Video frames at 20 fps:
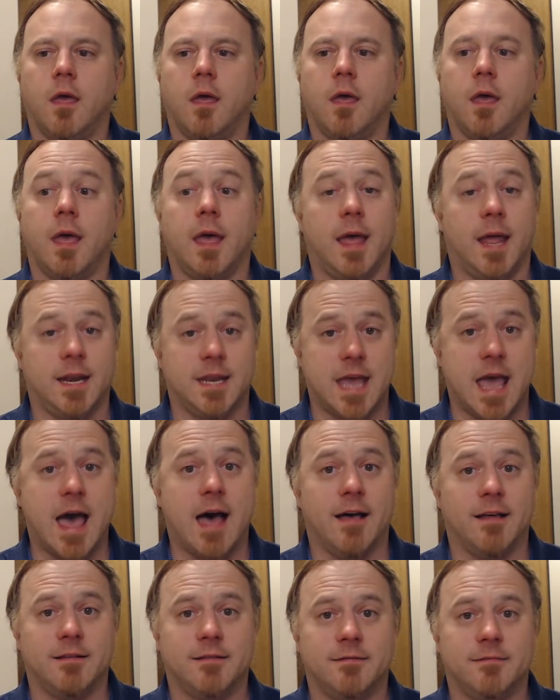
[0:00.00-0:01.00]
And
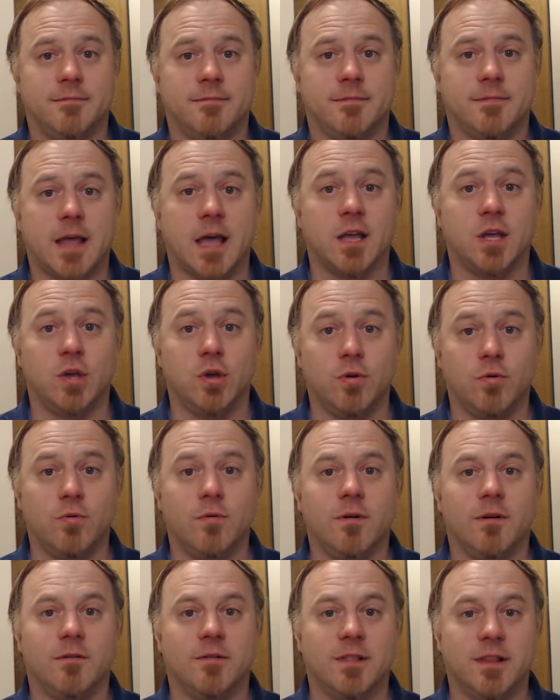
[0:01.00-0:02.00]
yeah,
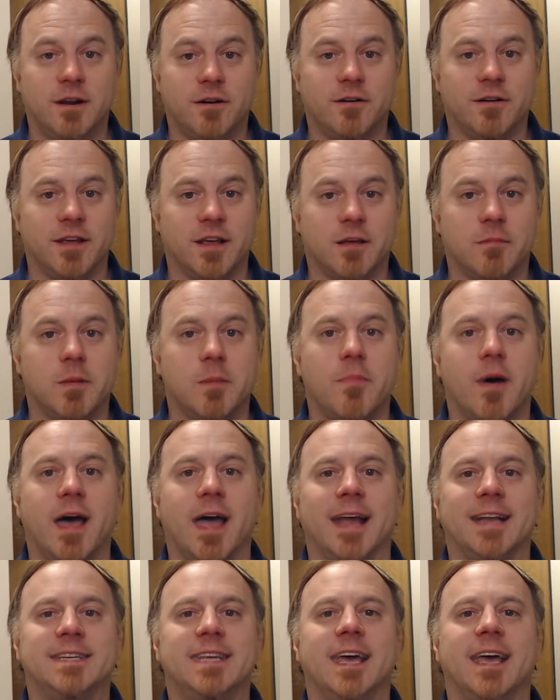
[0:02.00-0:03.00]
you literally could be
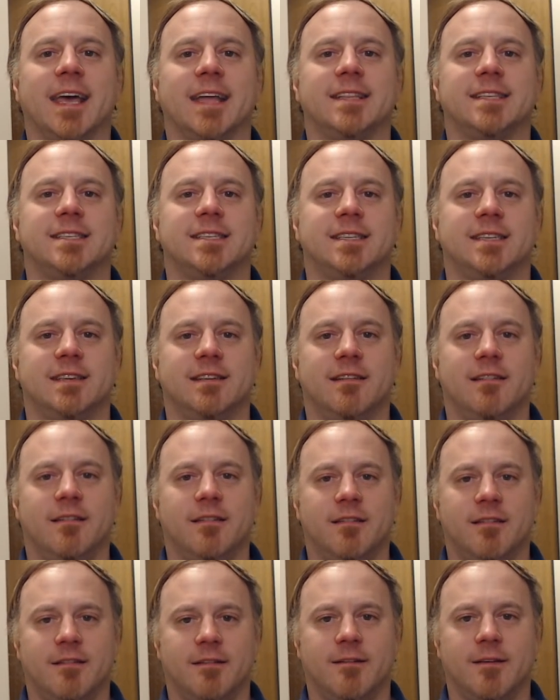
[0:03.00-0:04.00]
buying tickets
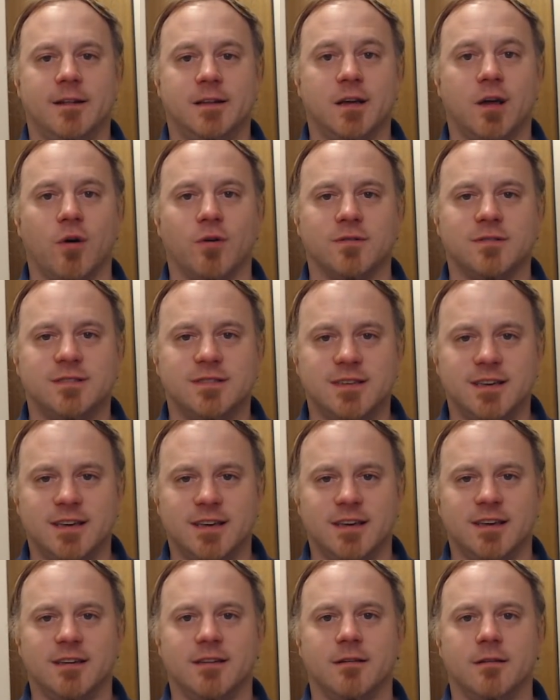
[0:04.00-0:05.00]
to go
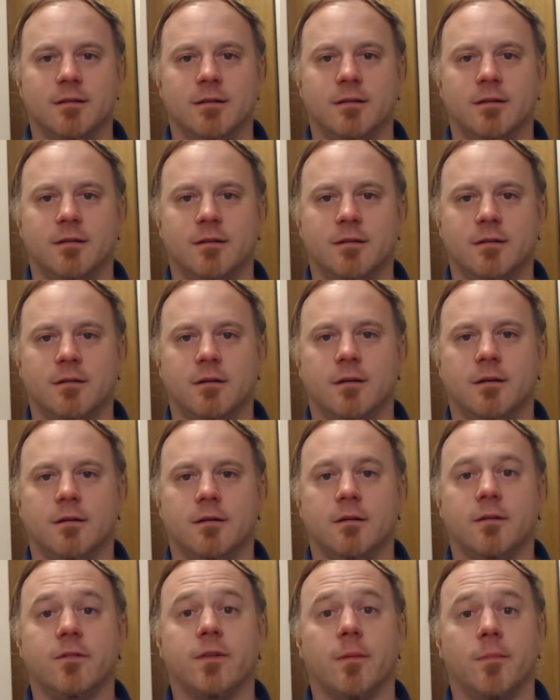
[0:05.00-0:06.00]
see
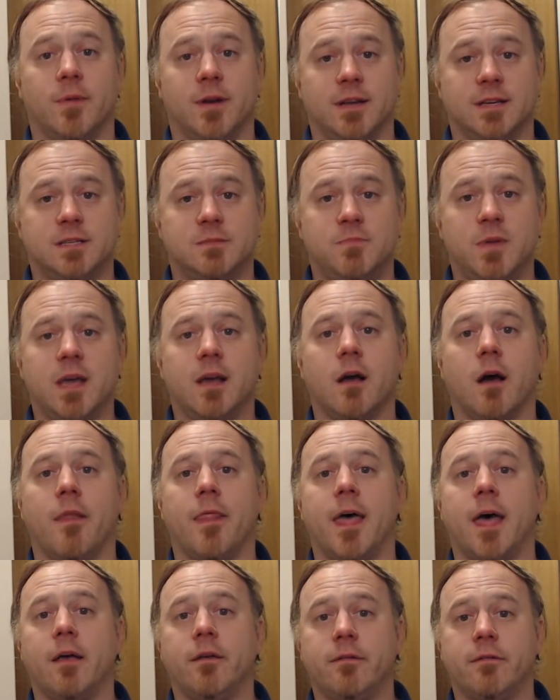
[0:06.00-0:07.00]
somebody speak on
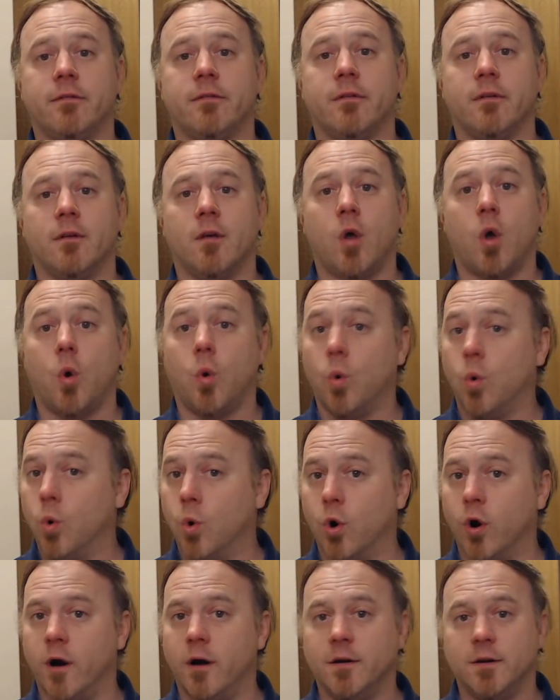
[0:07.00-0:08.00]
this,
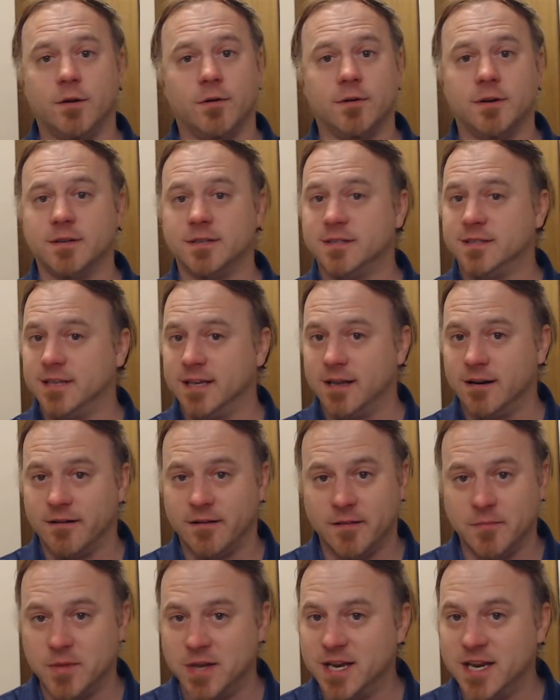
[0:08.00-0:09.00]
or you'll just see it on
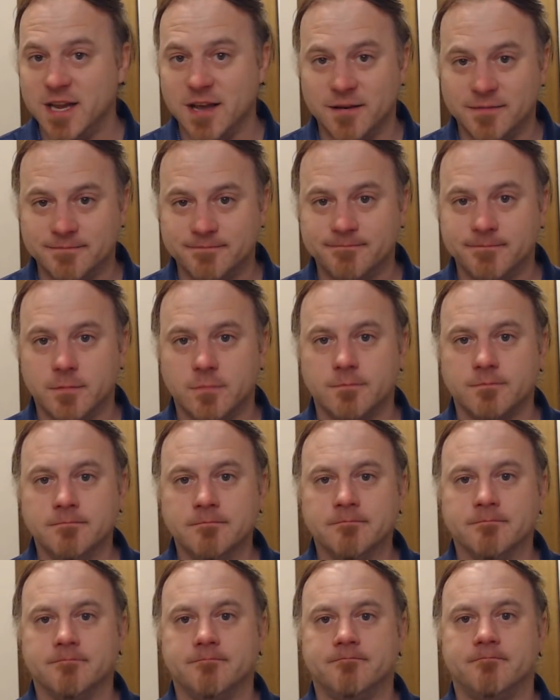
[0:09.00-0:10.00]
the media.
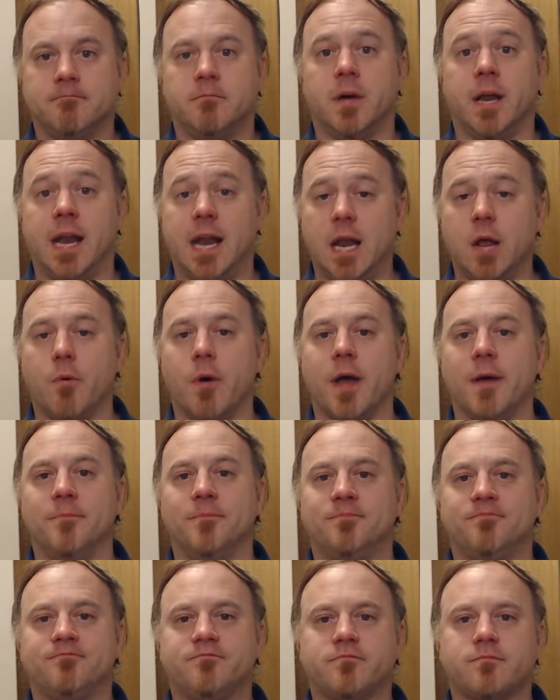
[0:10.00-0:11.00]
But anyway,
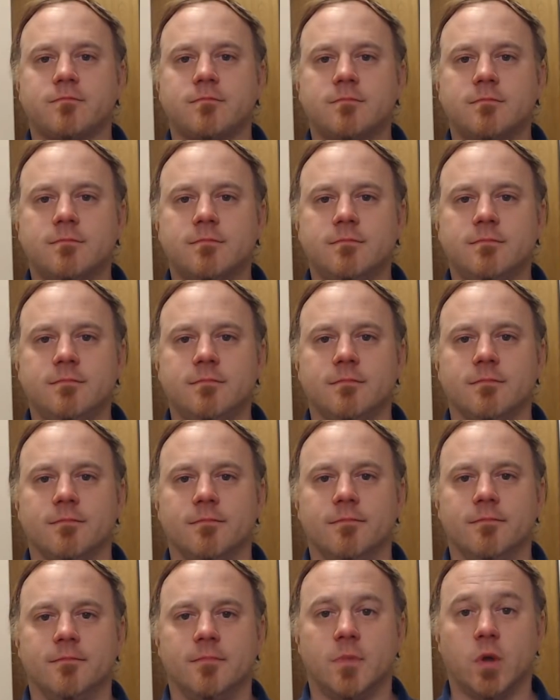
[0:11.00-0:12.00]

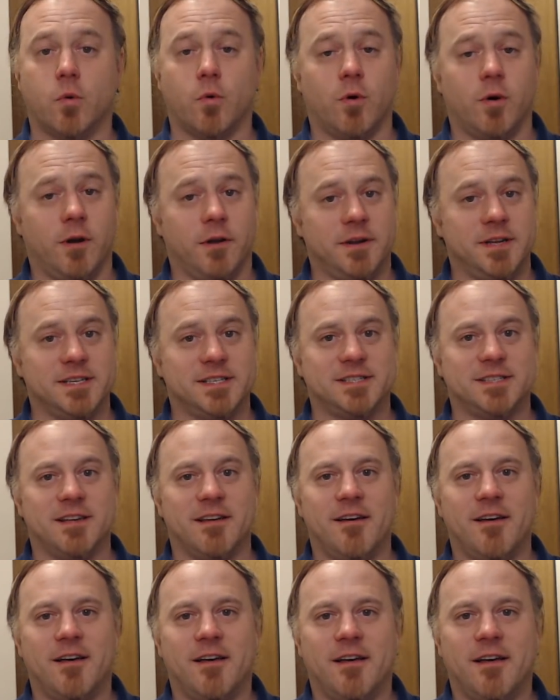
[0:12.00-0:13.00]
the world is
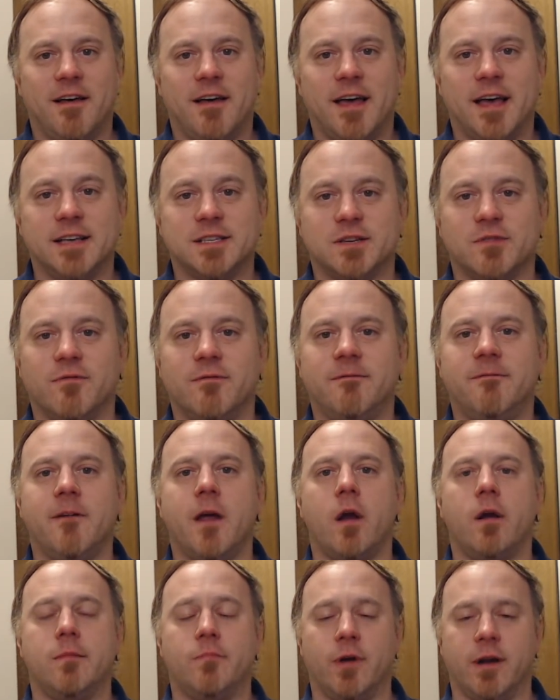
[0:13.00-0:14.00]
has a
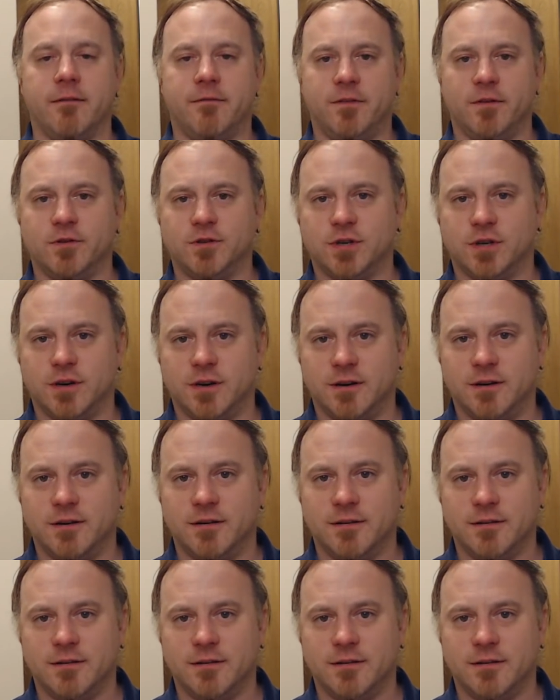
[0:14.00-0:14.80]
very bright future,